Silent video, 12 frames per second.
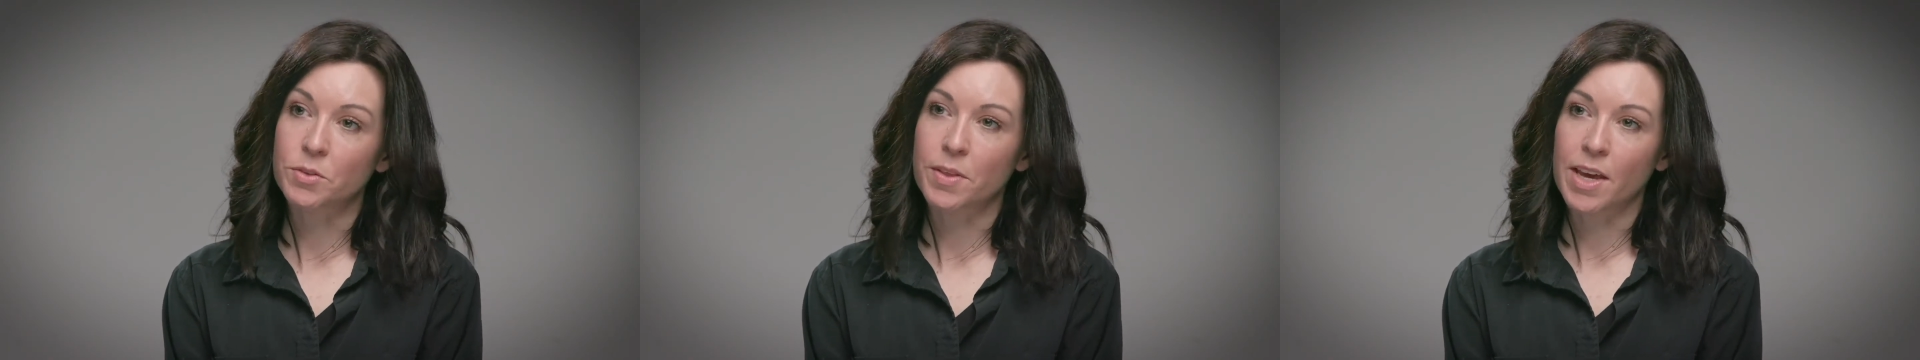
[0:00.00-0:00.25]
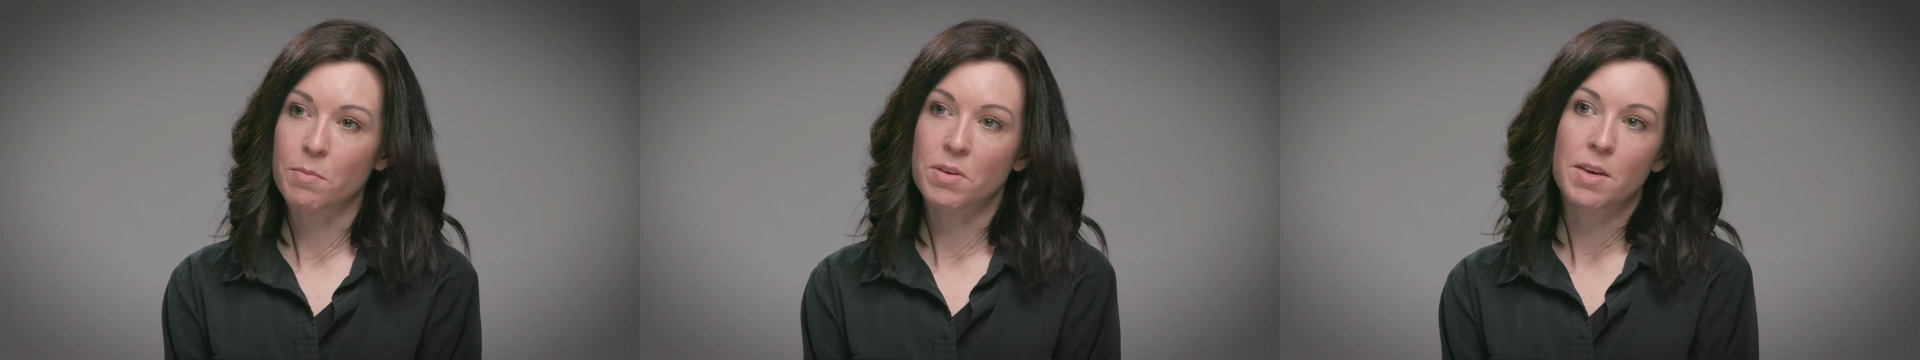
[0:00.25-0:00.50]
with
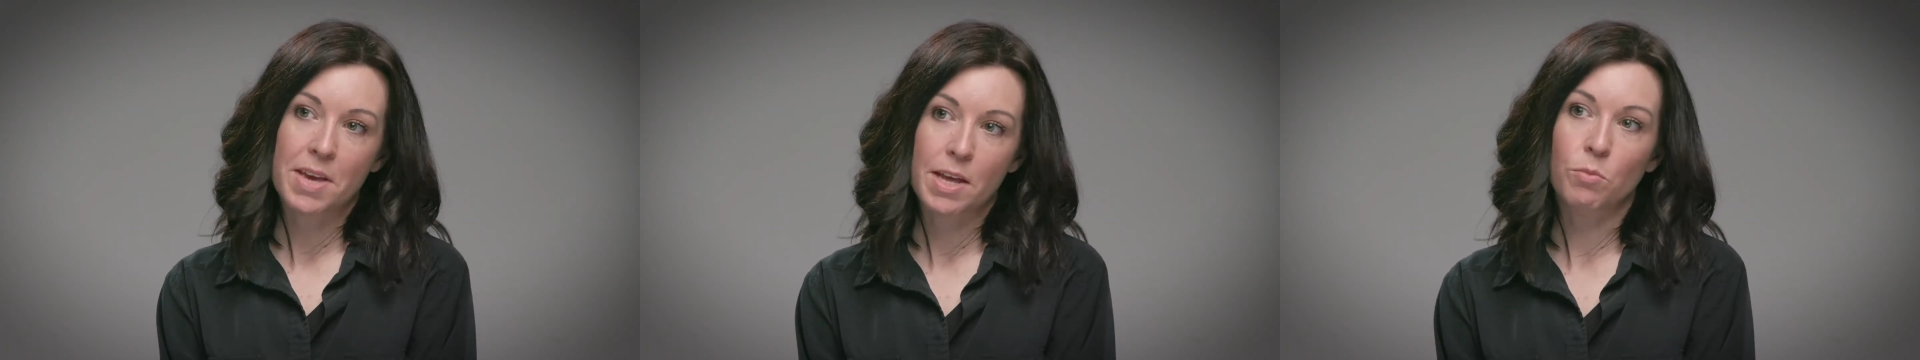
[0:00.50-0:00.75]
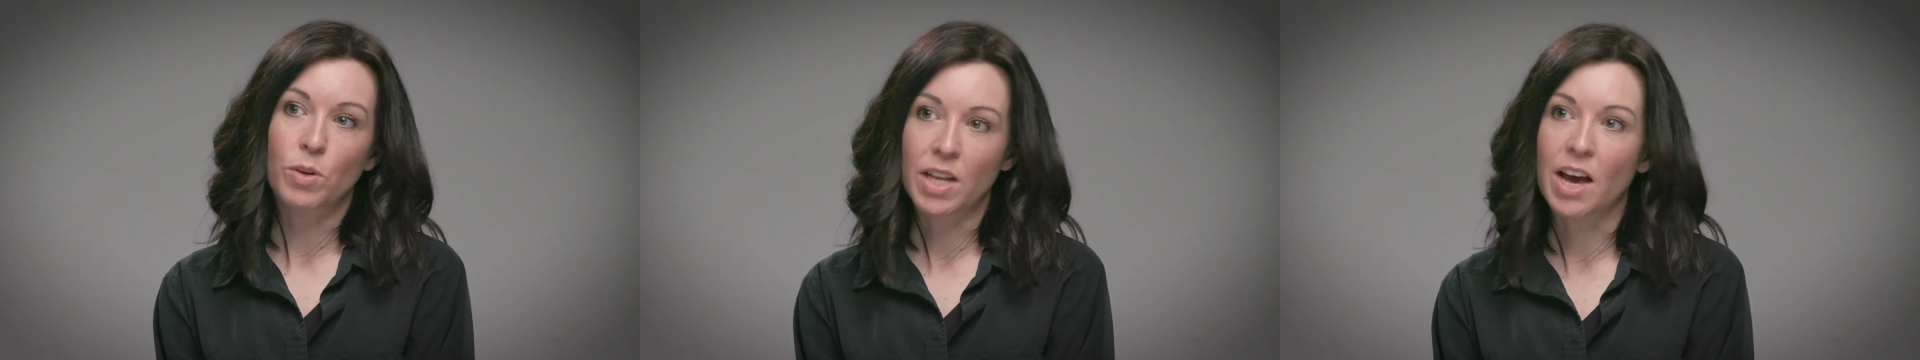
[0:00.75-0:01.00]

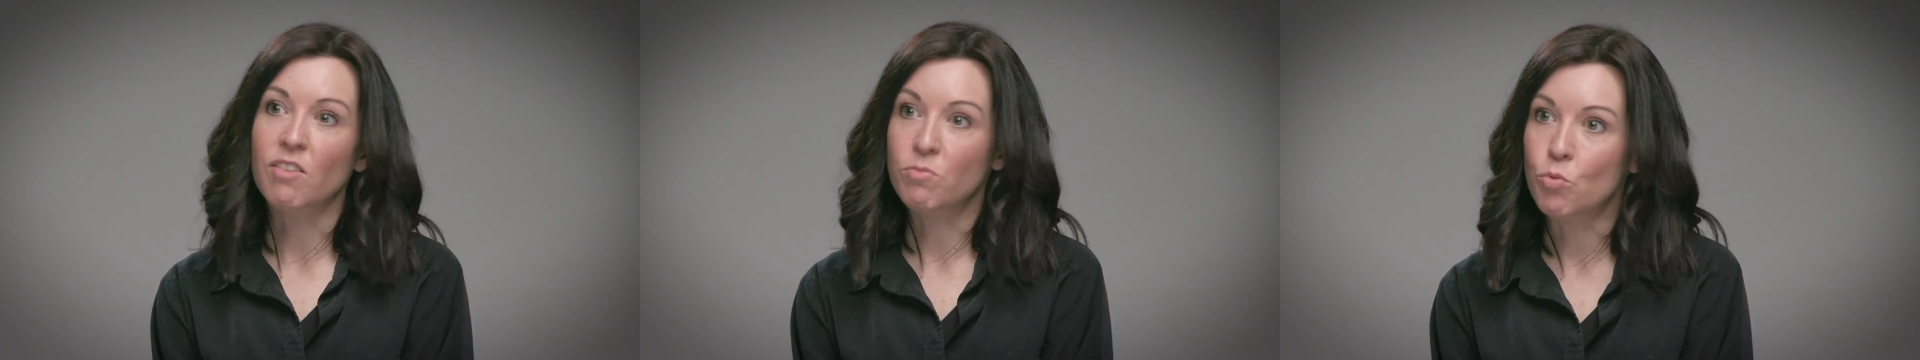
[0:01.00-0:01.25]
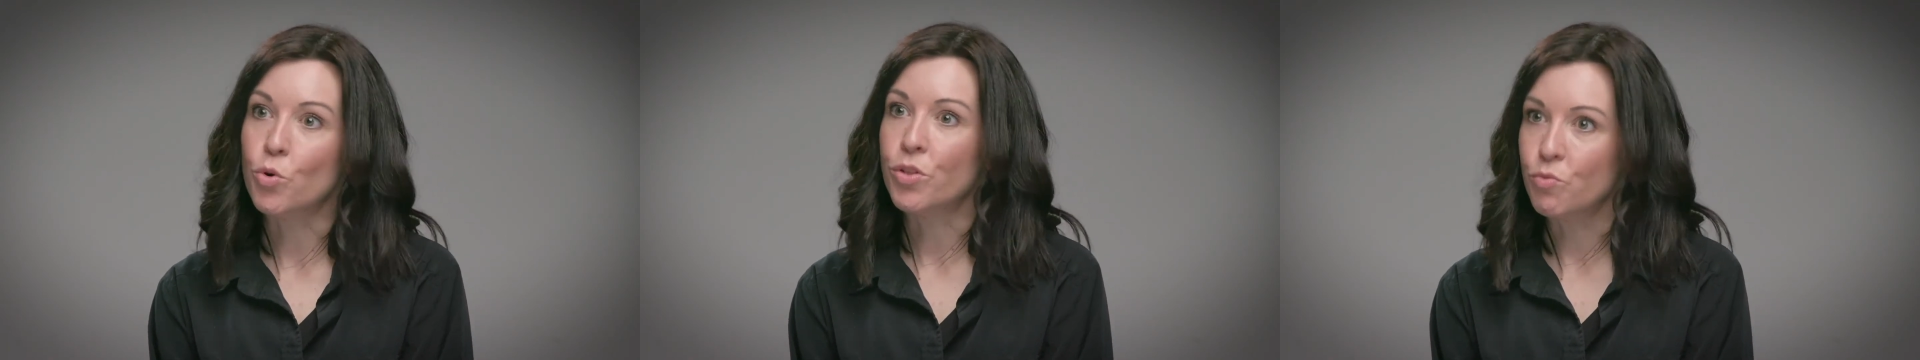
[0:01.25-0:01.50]
IPMN will have
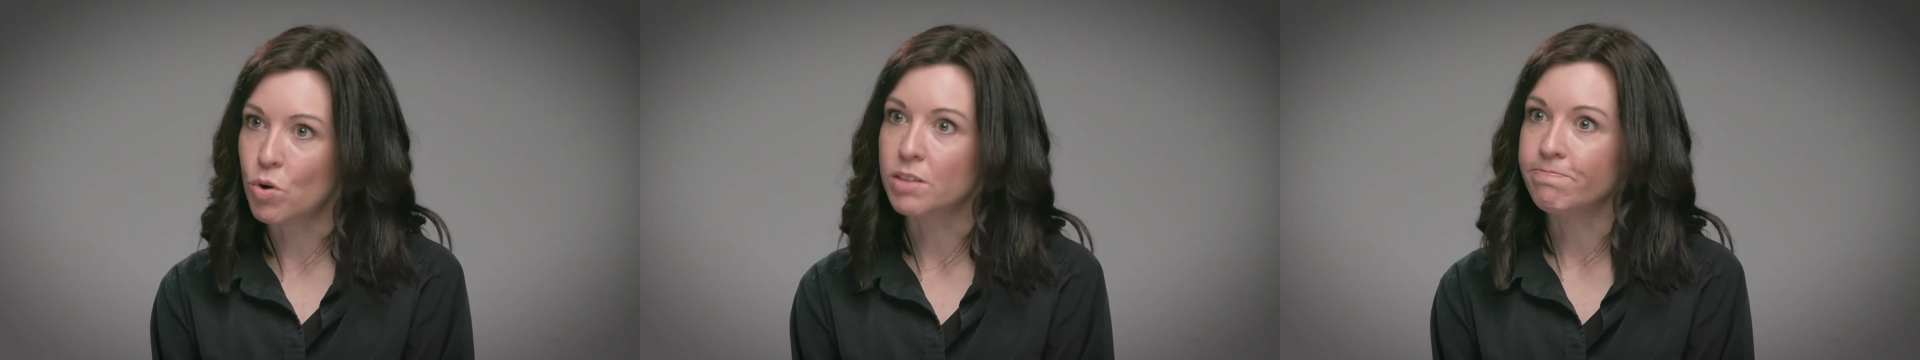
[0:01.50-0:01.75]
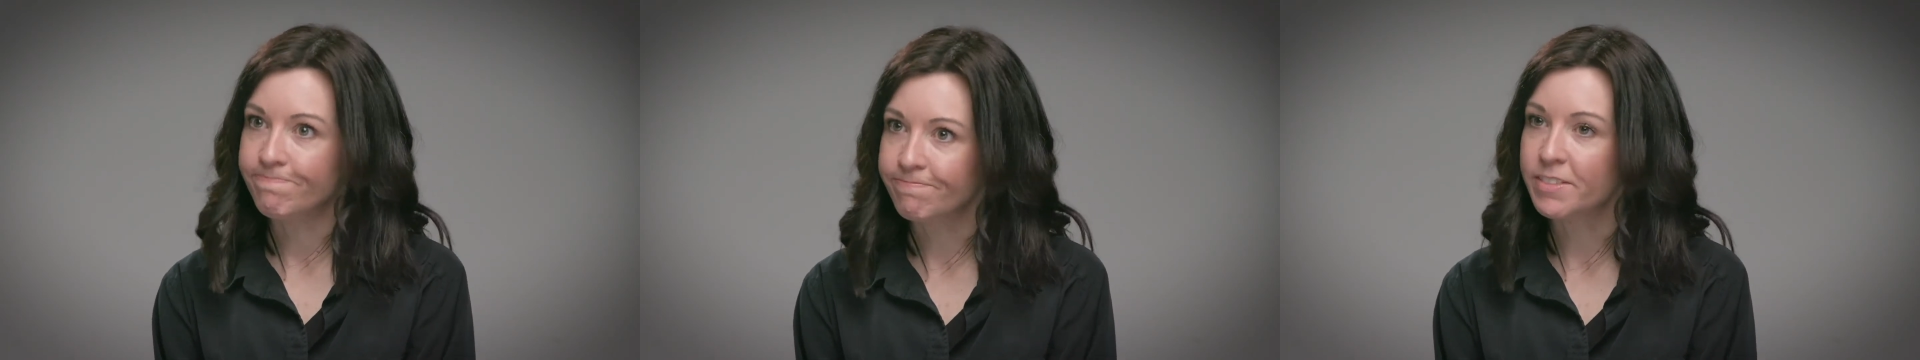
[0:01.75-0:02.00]
more than
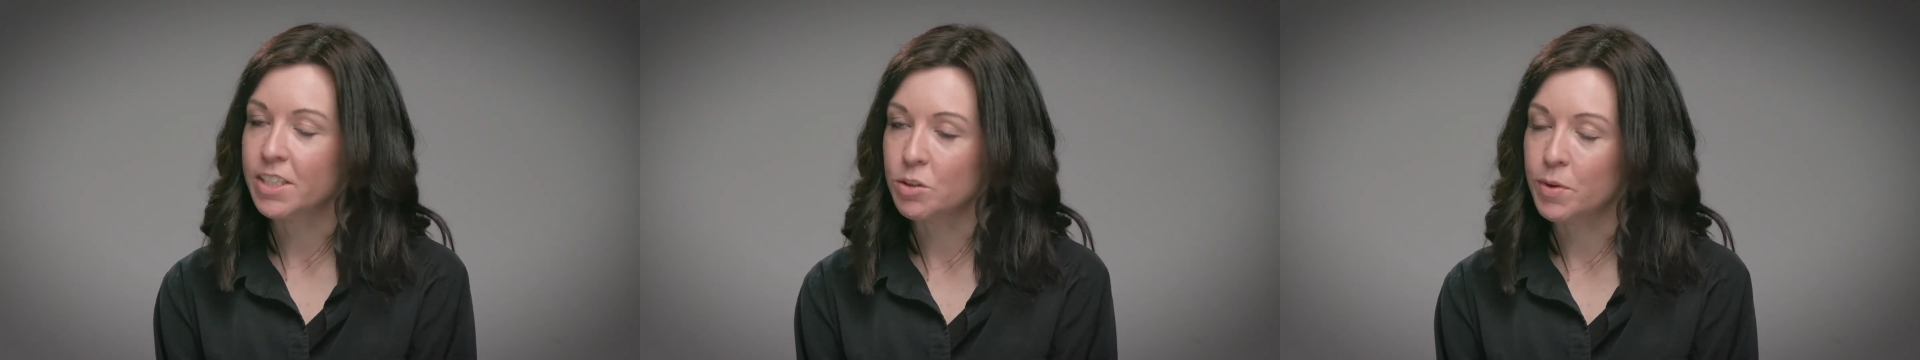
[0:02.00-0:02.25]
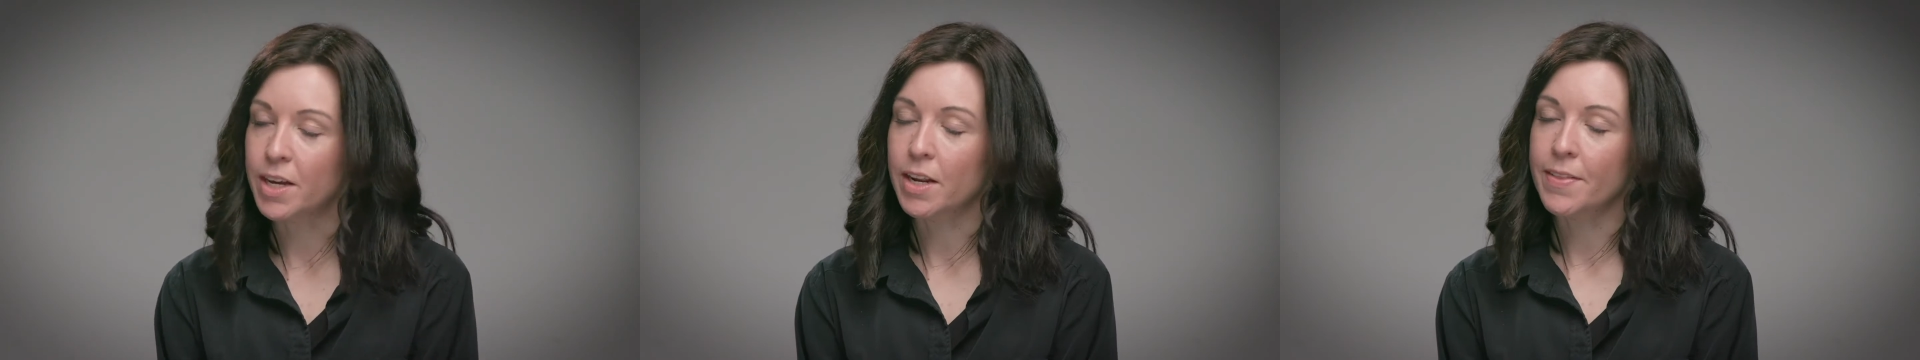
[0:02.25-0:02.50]
one as well.